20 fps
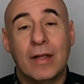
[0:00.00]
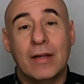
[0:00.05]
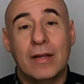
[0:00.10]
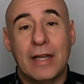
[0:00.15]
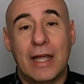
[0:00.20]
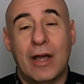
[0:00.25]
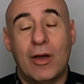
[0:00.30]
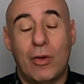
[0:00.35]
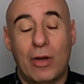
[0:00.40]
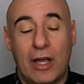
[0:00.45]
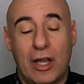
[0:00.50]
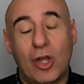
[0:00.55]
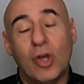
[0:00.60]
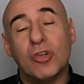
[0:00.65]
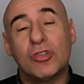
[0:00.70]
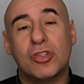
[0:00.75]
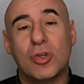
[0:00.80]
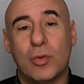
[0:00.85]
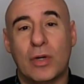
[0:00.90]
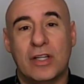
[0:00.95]
Now, I
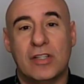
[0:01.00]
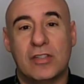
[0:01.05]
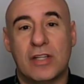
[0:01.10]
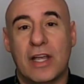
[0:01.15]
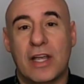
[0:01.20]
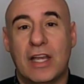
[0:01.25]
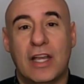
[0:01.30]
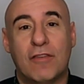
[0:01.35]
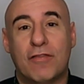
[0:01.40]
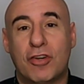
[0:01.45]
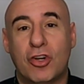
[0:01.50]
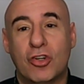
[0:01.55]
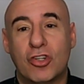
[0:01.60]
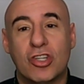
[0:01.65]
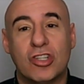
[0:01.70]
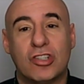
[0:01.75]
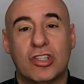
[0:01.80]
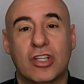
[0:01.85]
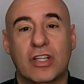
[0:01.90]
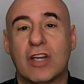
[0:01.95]
also want to say, if you're
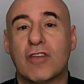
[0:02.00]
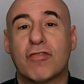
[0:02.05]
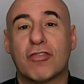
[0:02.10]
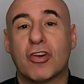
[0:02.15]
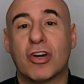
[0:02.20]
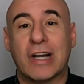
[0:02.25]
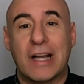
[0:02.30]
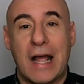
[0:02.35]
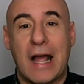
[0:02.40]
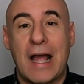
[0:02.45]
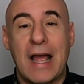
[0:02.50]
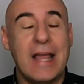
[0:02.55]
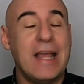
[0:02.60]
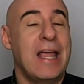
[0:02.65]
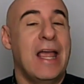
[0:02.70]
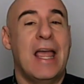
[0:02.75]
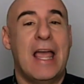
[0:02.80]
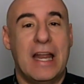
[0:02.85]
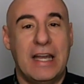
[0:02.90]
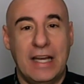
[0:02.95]
just looking for a guy,
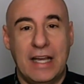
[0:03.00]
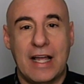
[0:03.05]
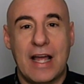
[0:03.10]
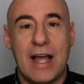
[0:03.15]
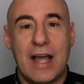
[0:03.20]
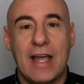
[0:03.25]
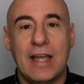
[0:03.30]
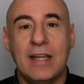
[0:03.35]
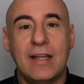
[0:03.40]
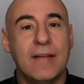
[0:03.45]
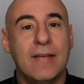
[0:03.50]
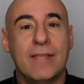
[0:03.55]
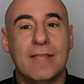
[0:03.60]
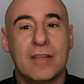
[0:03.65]
any guy,